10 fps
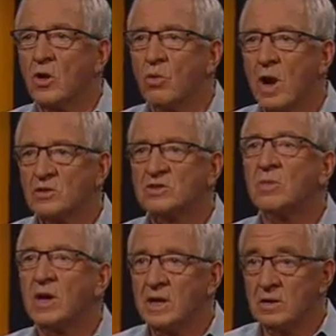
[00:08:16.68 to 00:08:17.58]
woe is
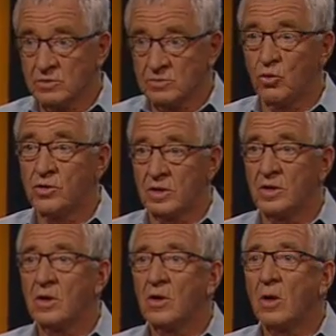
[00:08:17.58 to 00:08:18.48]
me. It was more that
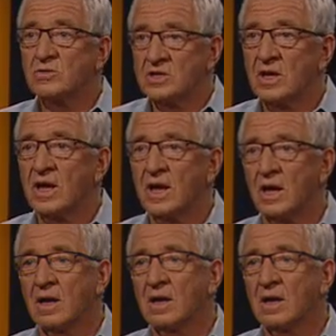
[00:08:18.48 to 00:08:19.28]
I'm still here.